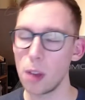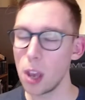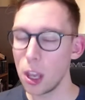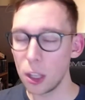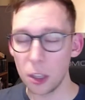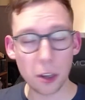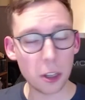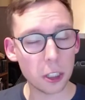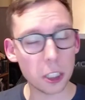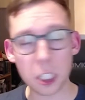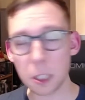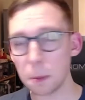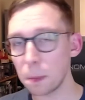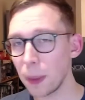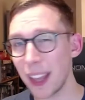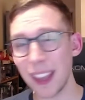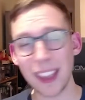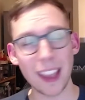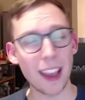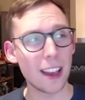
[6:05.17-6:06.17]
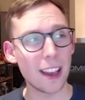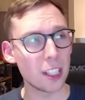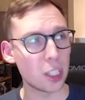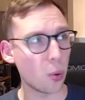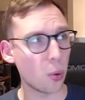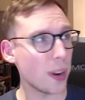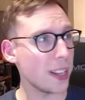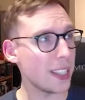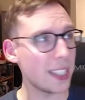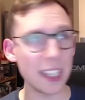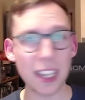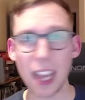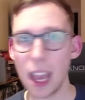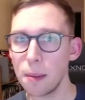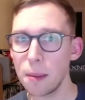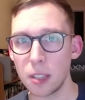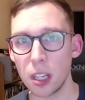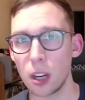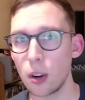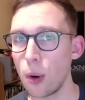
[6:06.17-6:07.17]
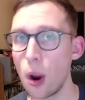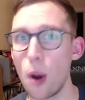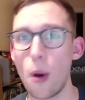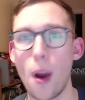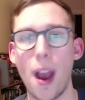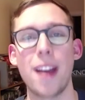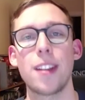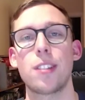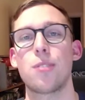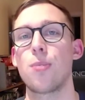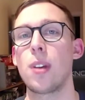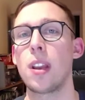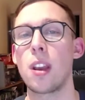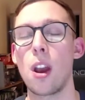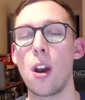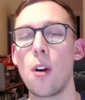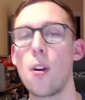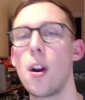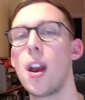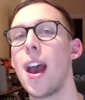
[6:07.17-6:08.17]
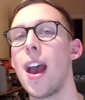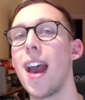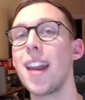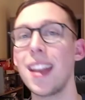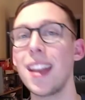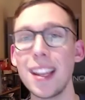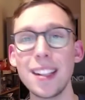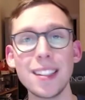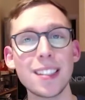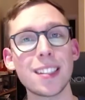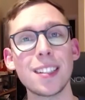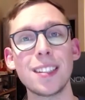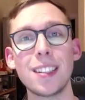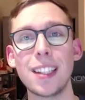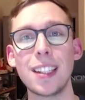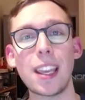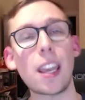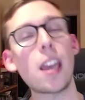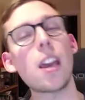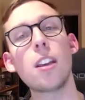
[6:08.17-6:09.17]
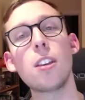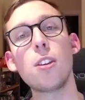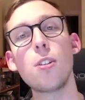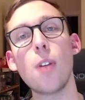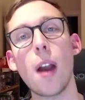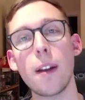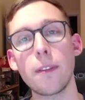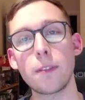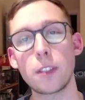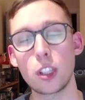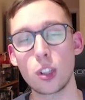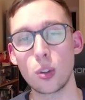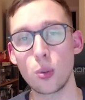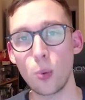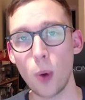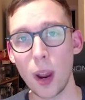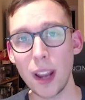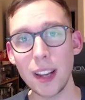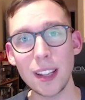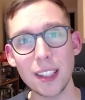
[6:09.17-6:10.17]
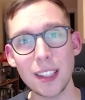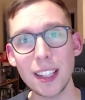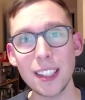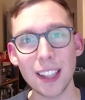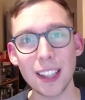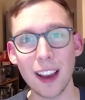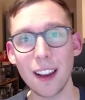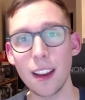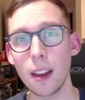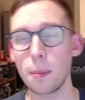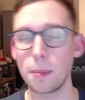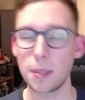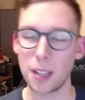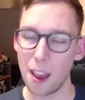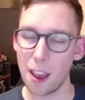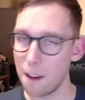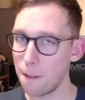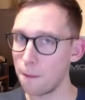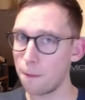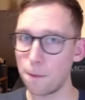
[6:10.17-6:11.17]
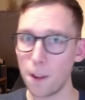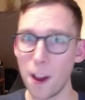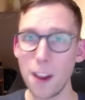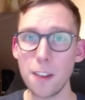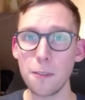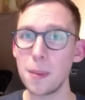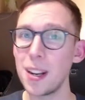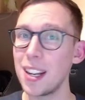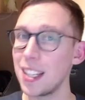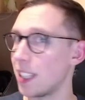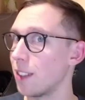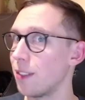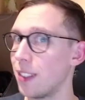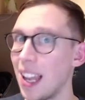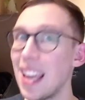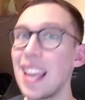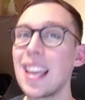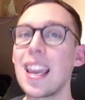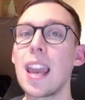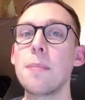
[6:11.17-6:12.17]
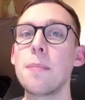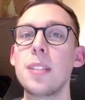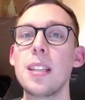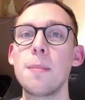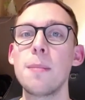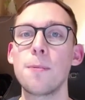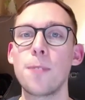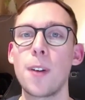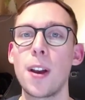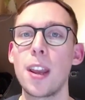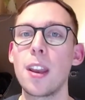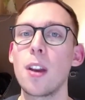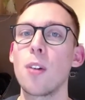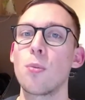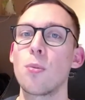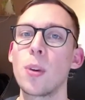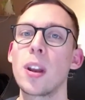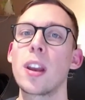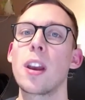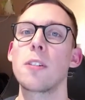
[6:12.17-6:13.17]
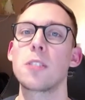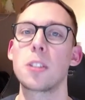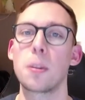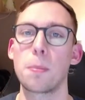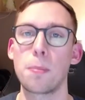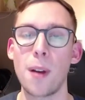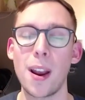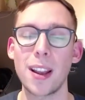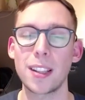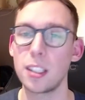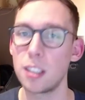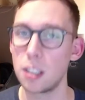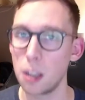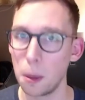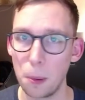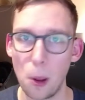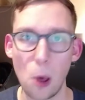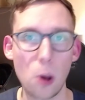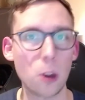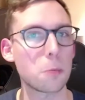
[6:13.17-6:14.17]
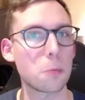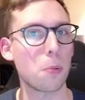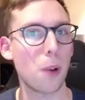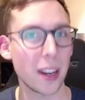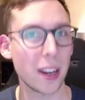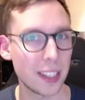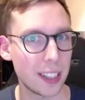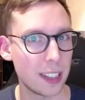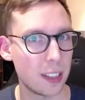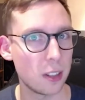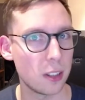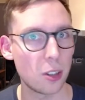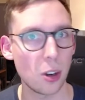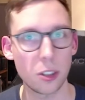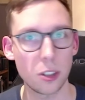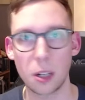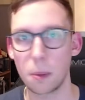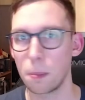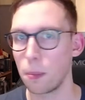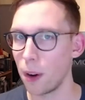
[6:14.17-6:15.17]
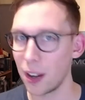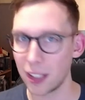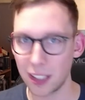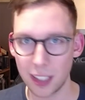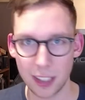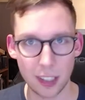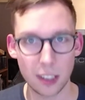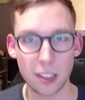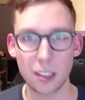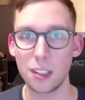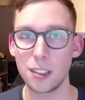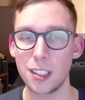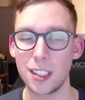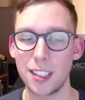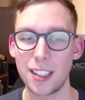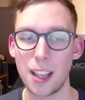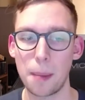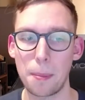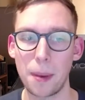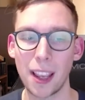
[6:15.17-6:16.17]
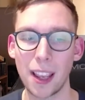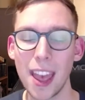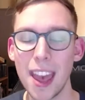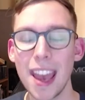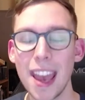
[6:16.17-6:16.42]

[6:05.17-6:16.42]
You could just play 20 games in a row as Ringo, and instantly you have 20 times 5 minutes of late game team fighting on Ringo to practice your blocks, practice your dodging, practice your stutter stepping.